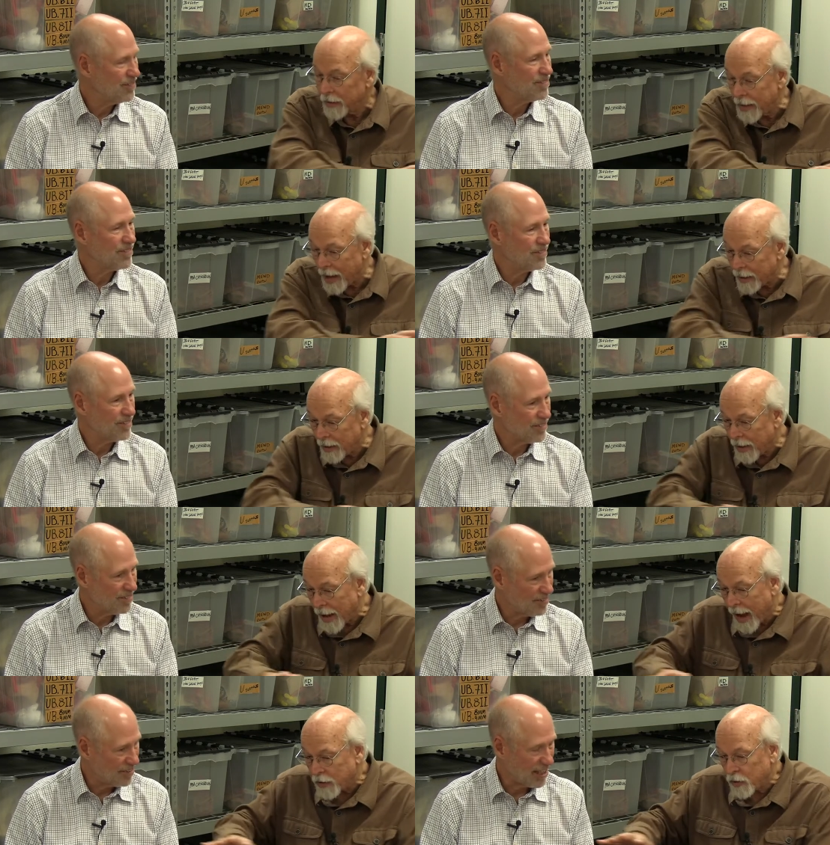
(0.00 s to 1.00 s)
Speaker 1: that
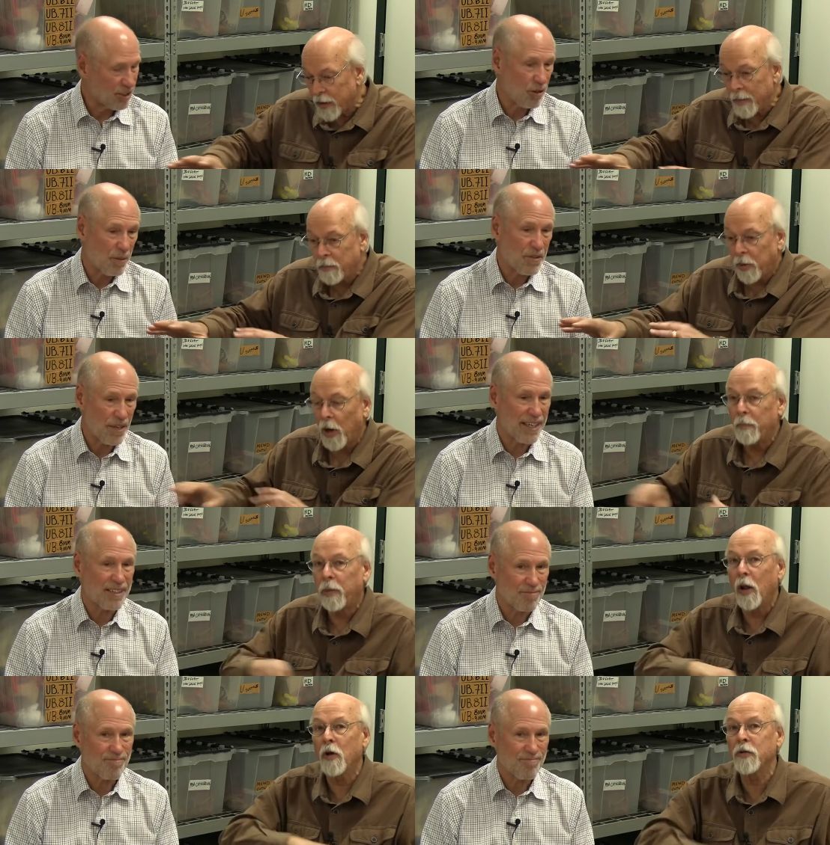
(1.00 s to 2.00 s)
actually
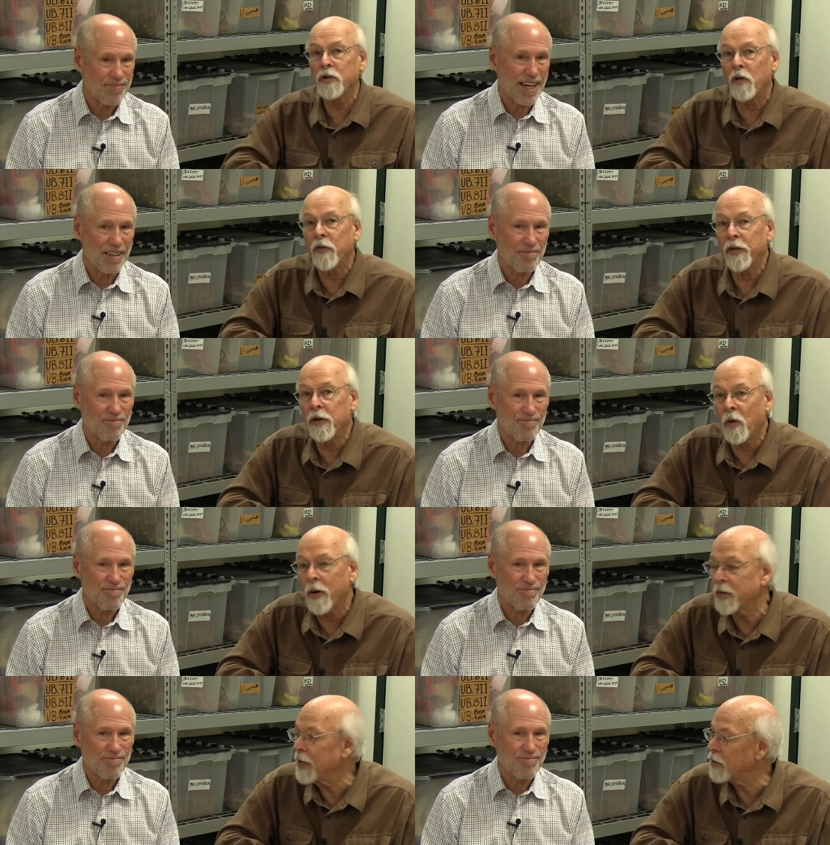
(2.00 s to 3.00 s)
blows yeah. over the
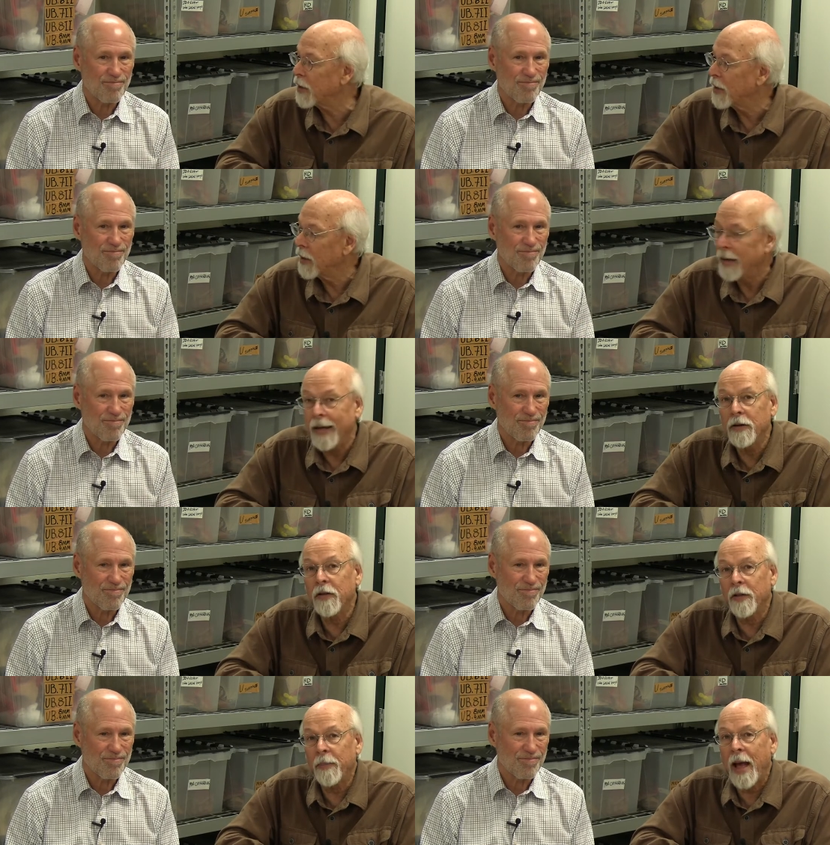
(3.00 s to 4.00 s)
northeast
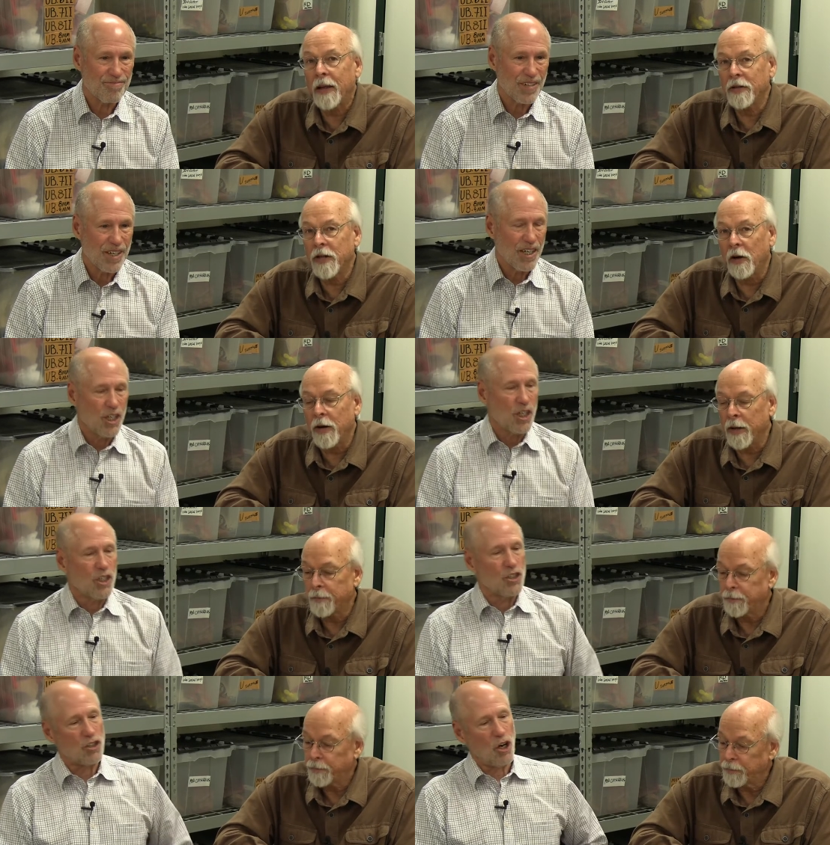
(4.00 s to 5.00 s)
into the palace area.
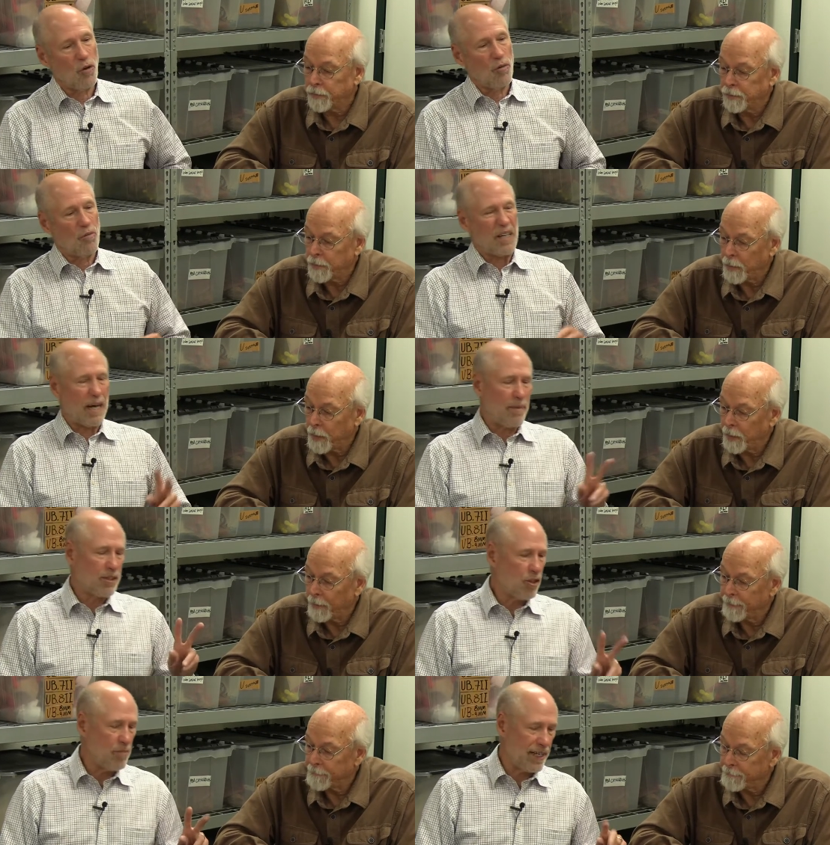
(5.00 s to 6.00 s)
Speaker 2: So we got
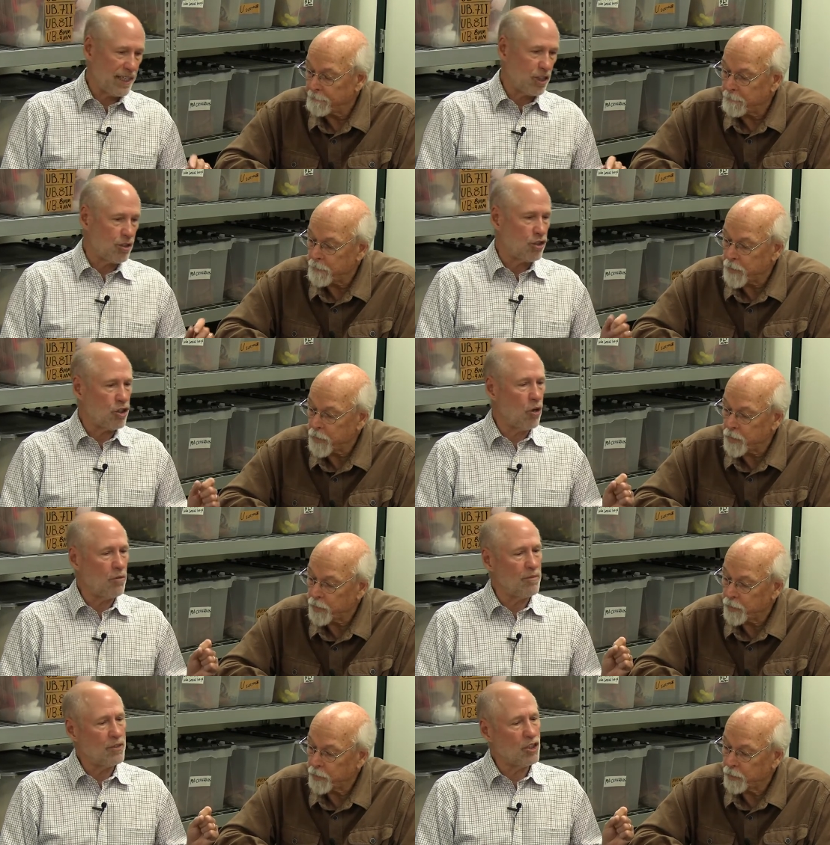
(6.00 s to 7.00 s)
about two minutes.
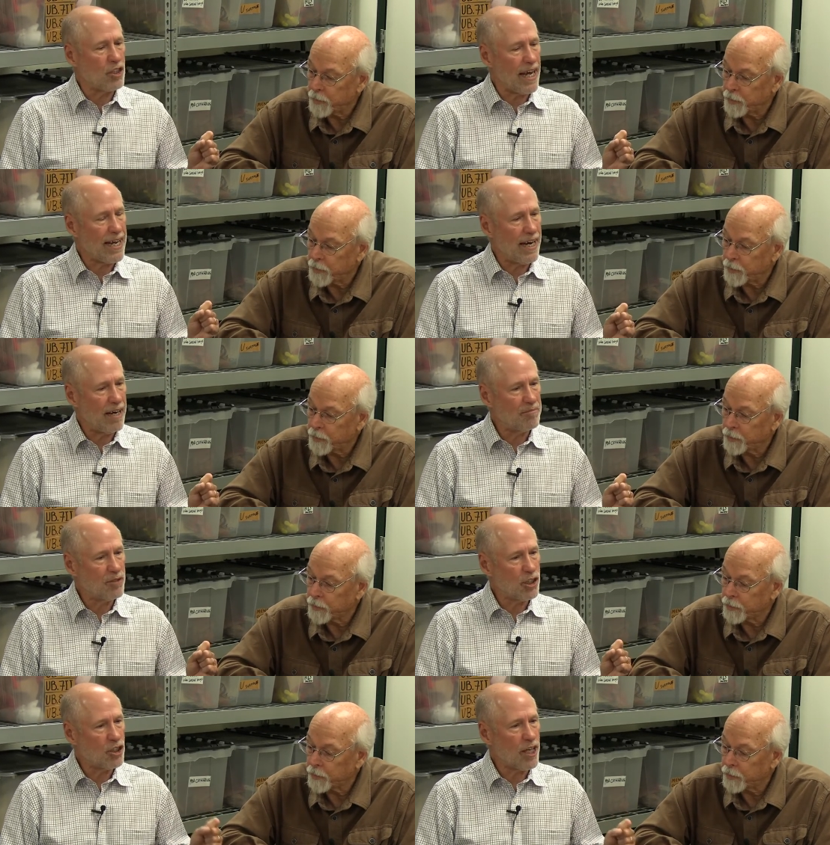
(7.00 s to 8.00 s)
So say um,
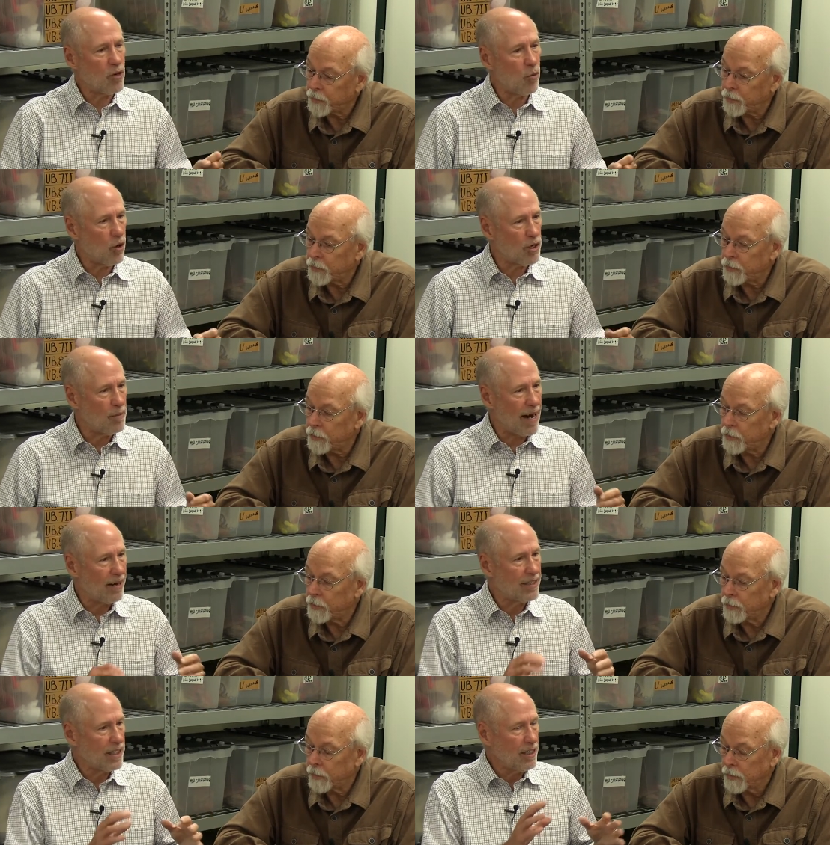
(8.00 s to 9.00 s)
just say a word
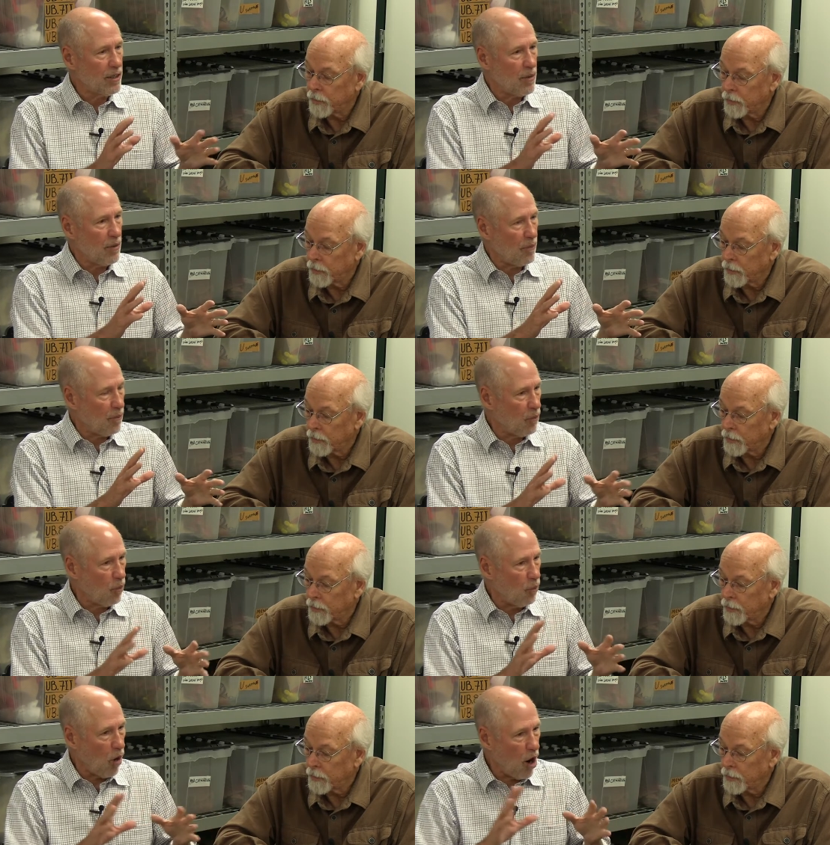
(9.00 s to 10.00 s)
about
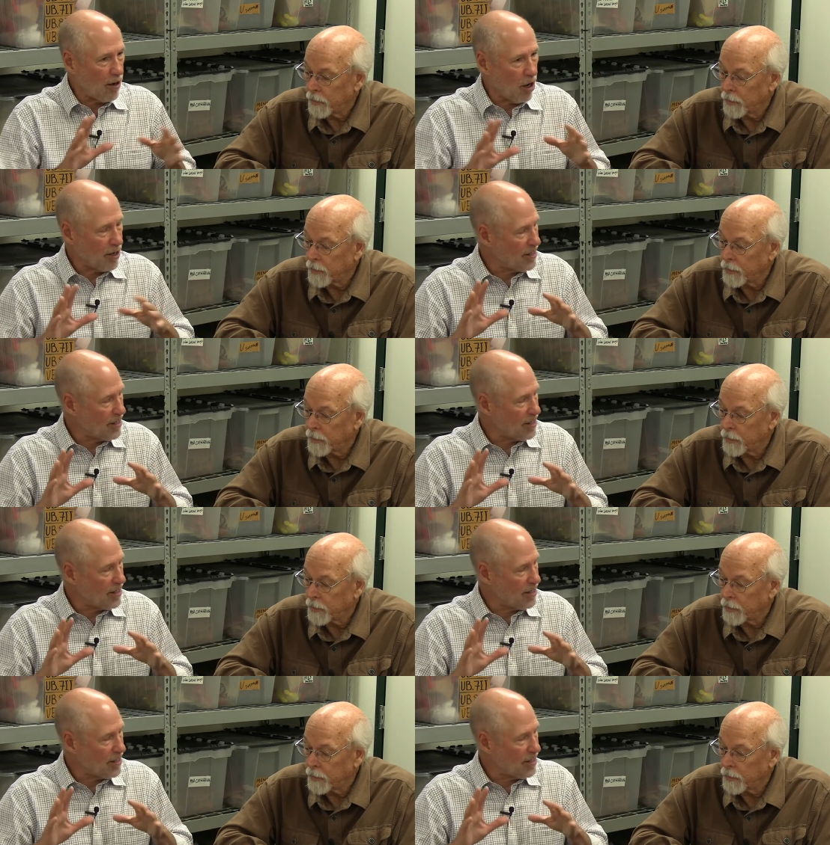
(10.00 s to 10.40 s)
our, our